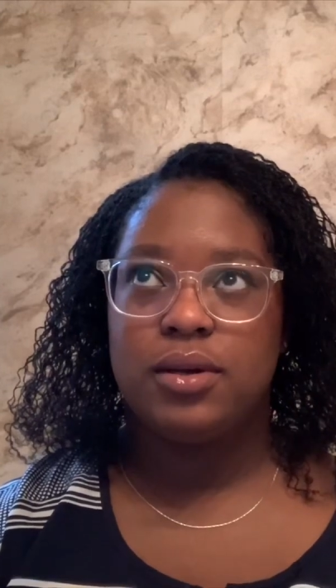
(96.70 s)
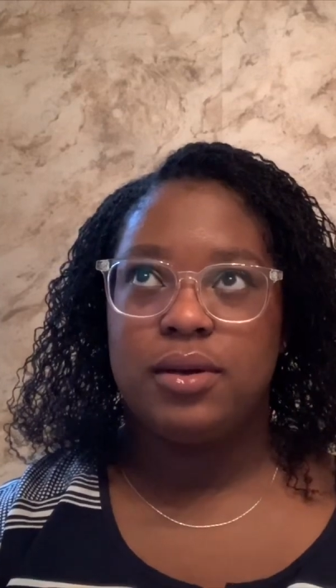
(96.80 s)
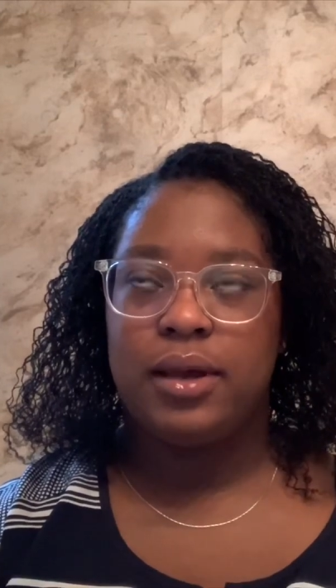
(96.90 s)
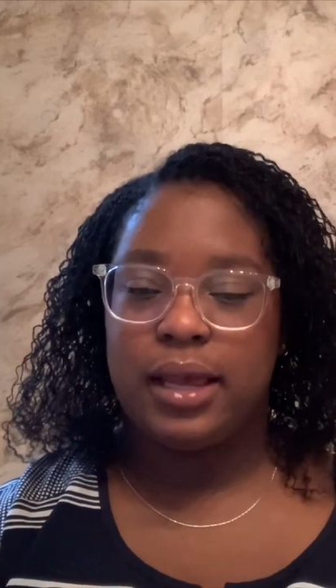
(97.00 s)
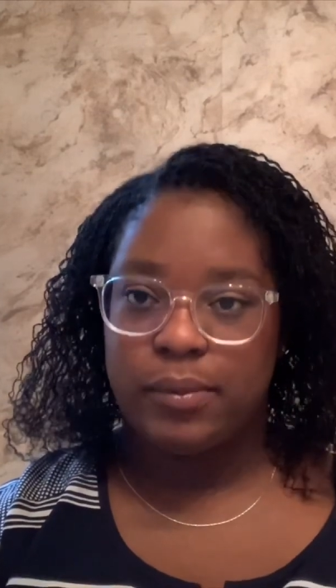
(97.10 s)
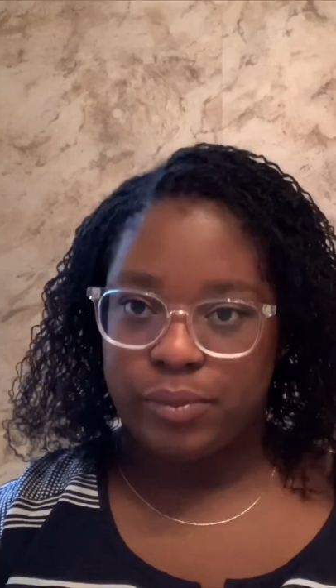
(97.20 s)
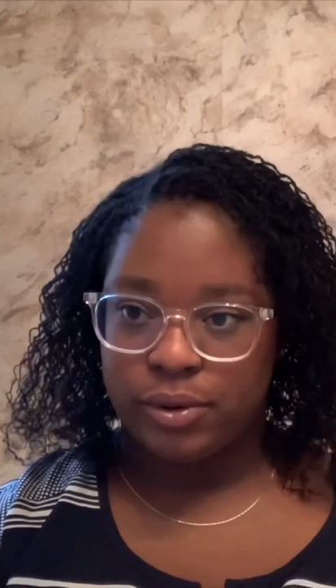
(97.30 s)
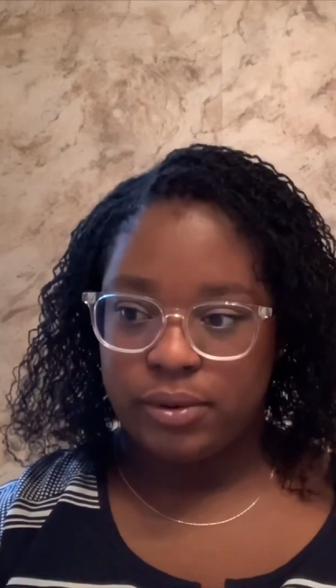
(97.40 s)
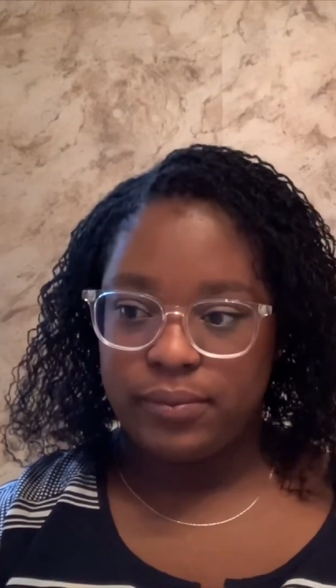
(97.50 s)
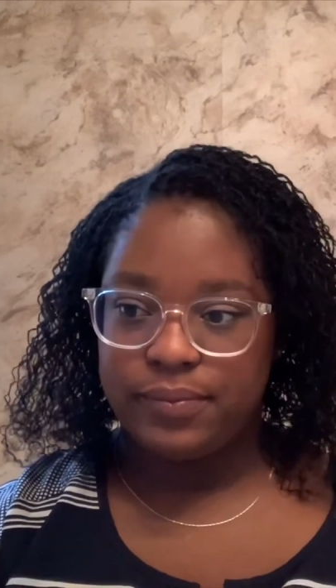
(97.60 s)

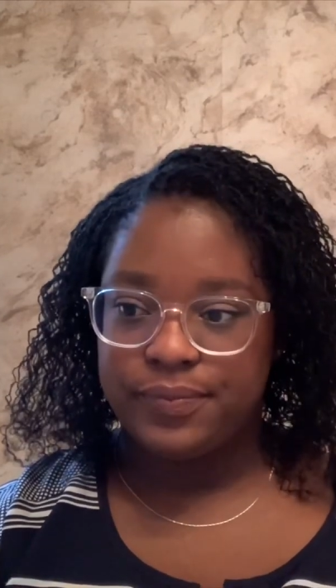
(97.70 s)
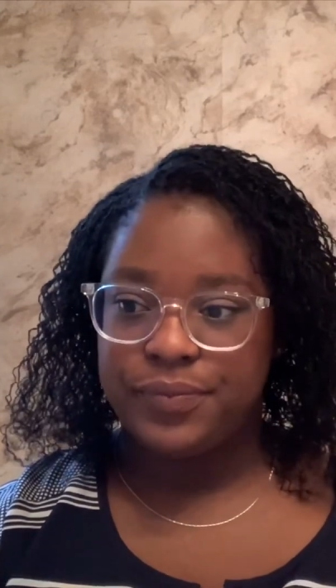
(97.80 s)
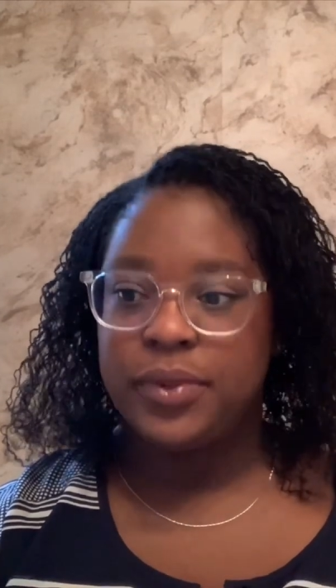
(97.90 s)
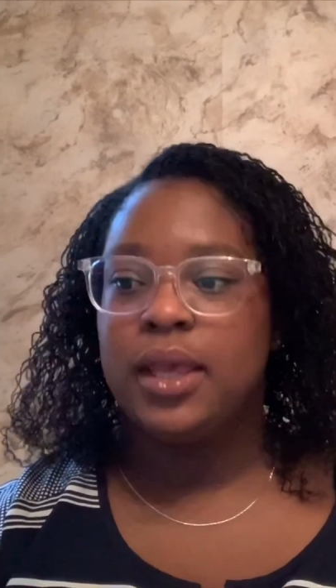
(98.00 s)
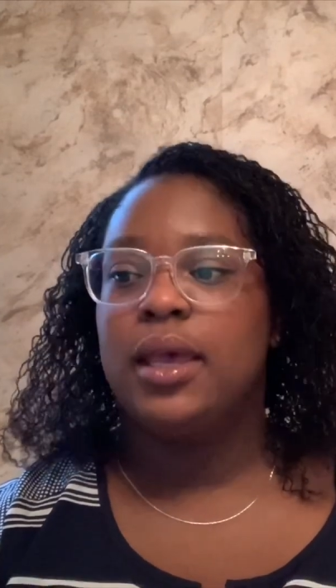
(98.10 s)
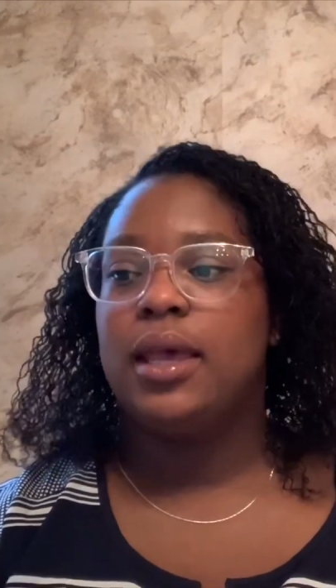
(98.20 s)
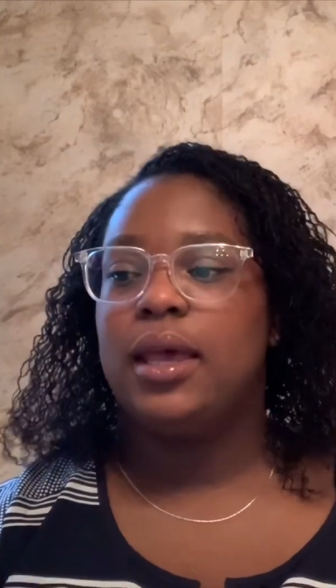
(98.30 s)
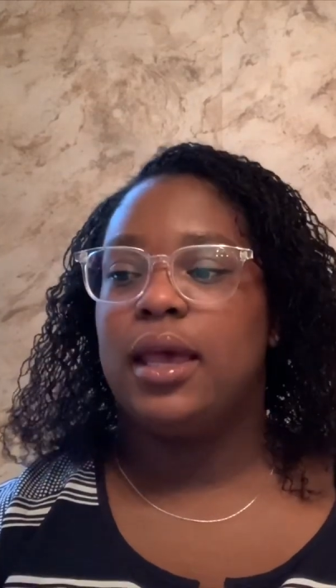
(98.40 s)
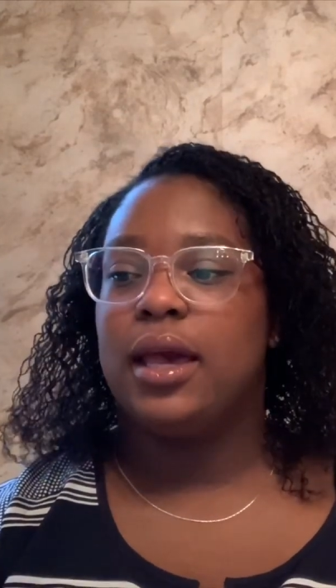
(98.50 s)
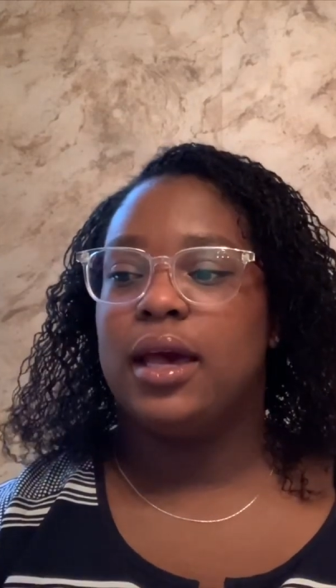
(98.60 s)
April,
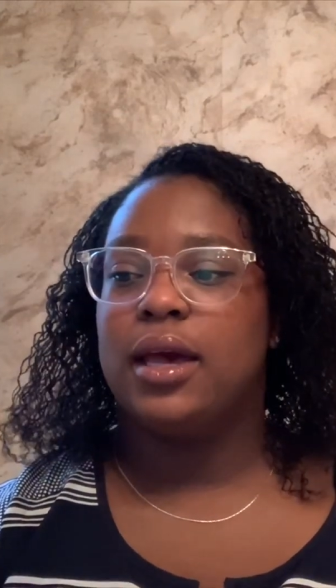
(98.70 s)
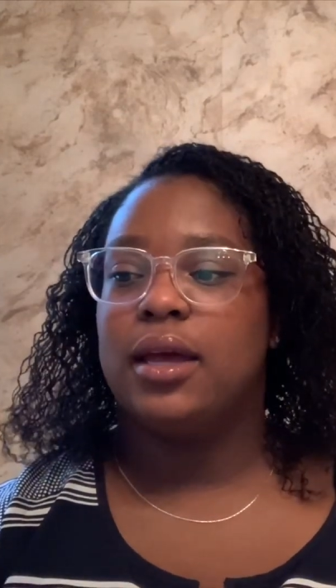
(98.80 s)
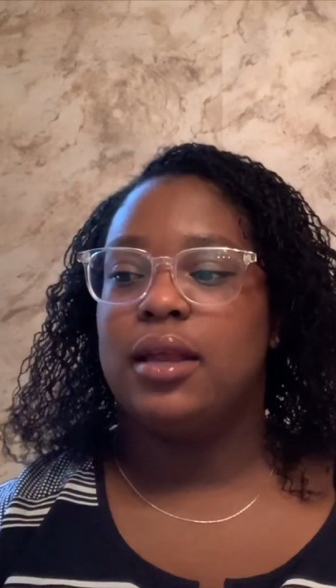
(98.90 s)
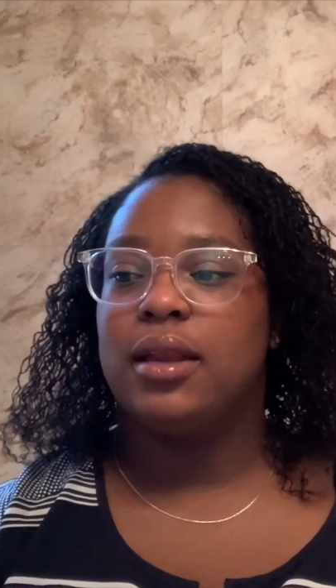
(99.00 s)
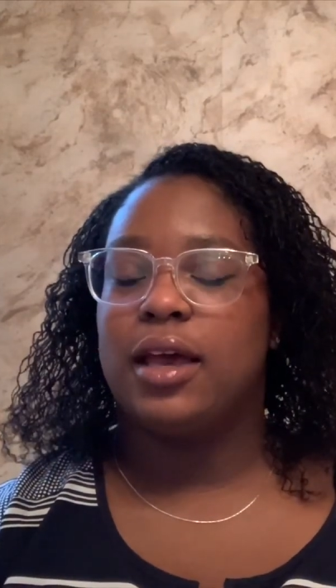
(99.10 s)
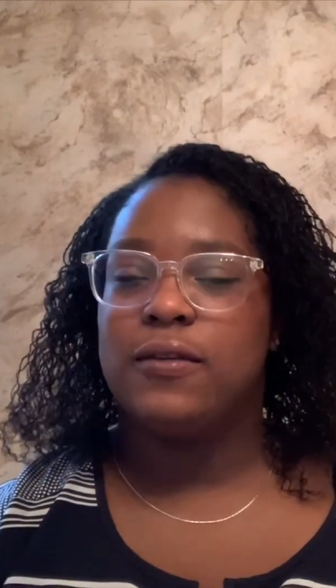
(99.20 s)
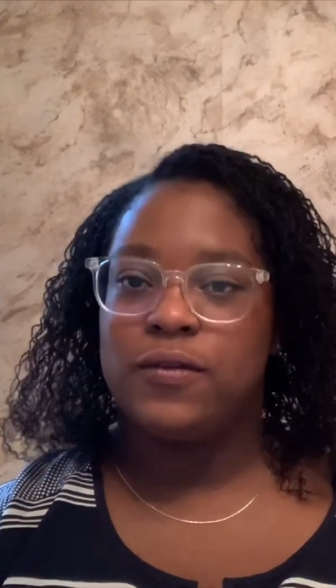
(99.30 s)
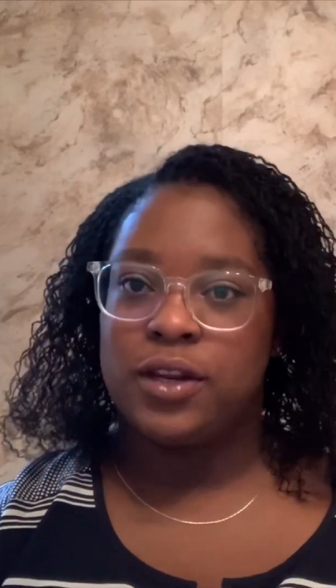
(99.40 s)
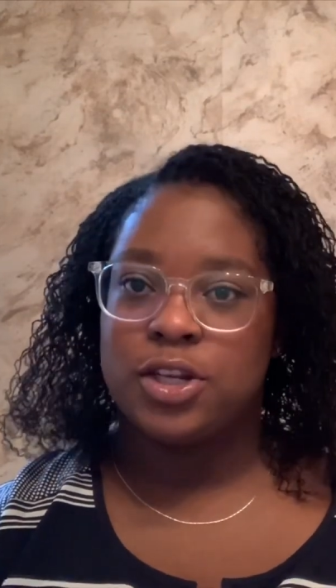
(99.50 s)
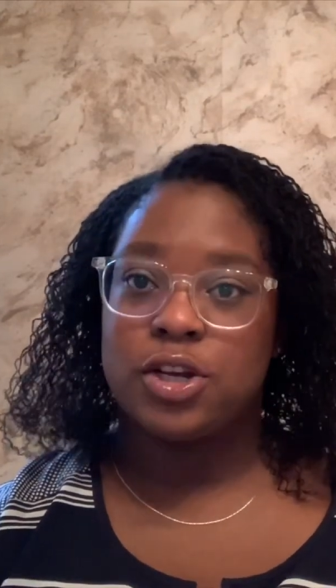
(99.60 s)
and I
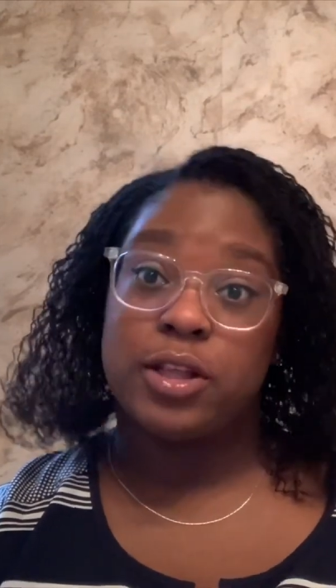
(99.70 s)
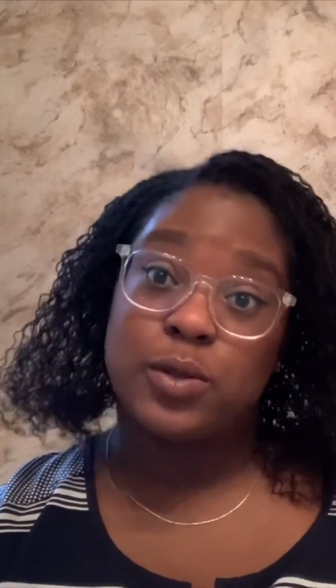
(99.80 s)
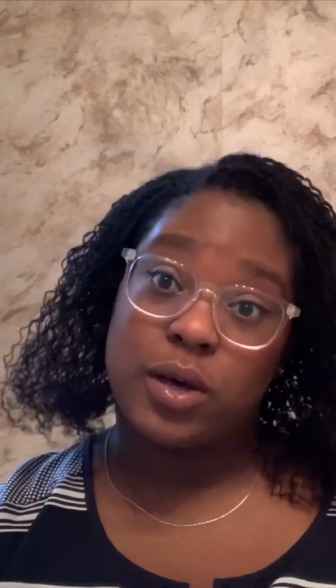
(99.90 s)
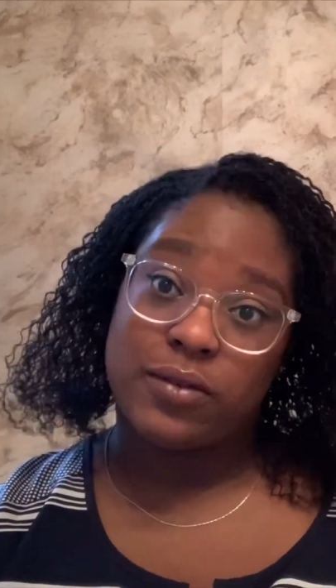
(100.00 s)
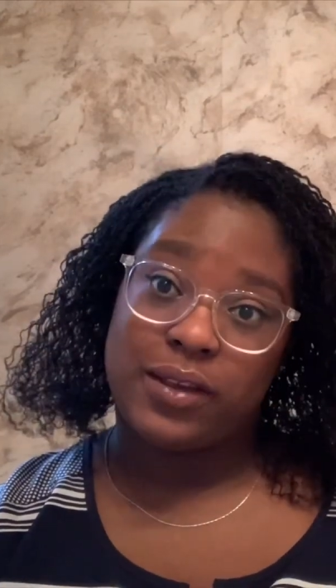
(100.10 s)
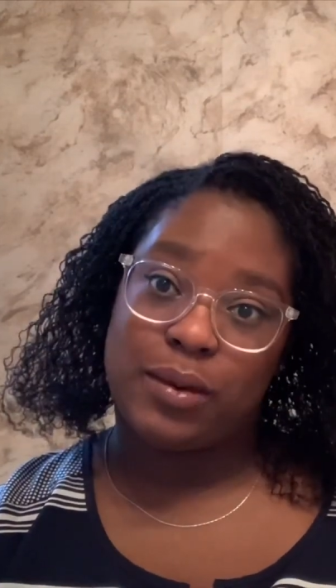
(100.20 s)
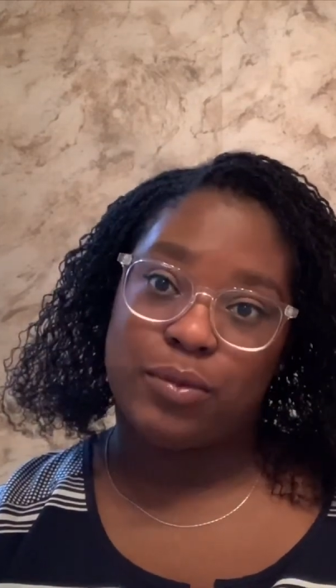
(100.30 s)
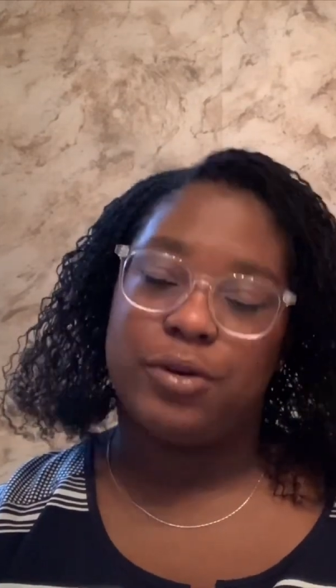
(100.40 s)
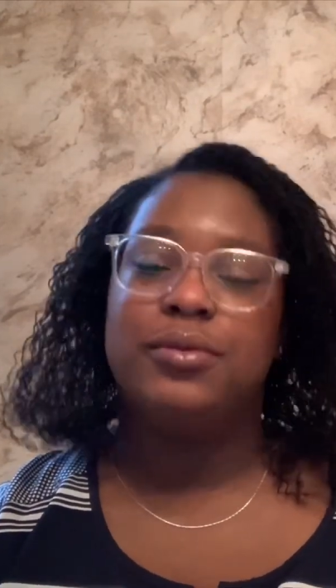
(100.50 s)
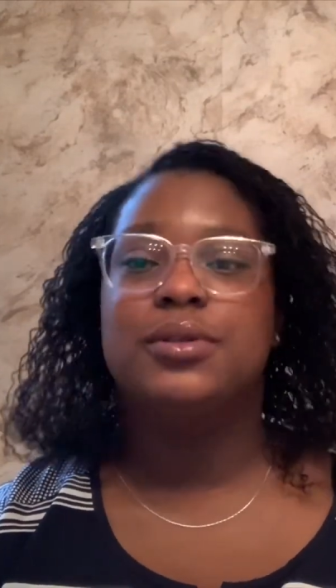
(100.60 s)
finished on the 12th of
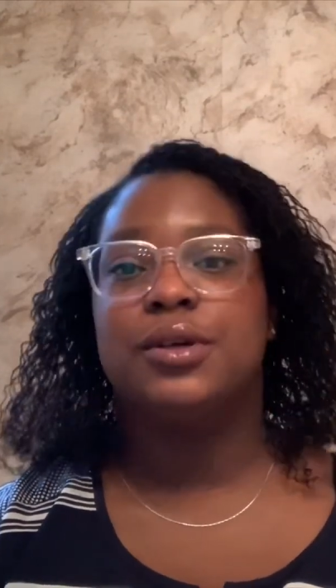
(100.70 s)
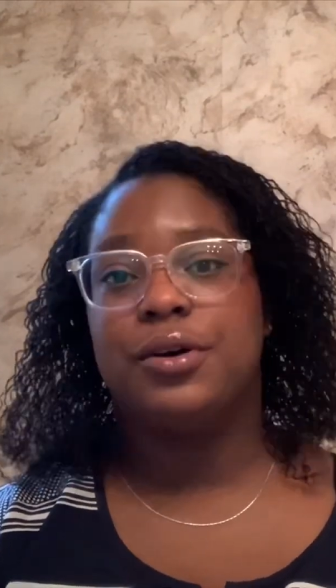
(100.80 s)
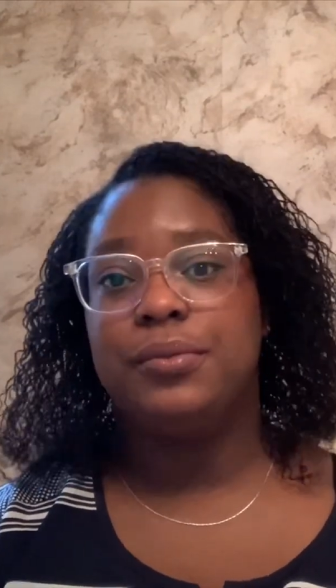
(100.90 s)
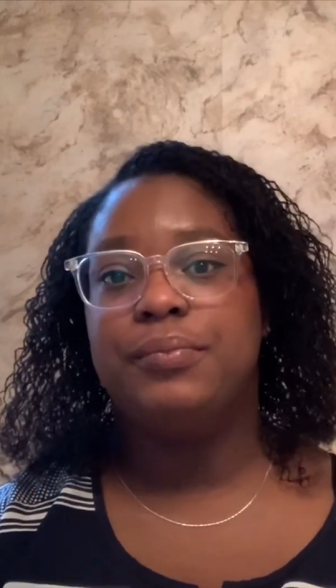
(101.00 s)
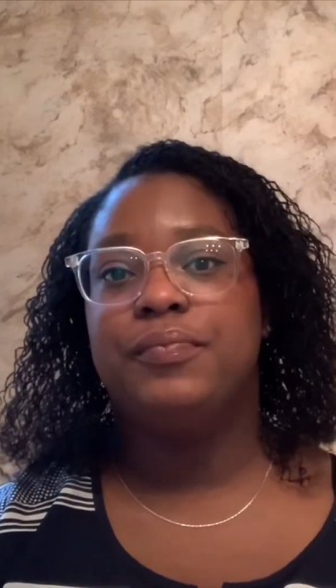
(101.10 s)
April. So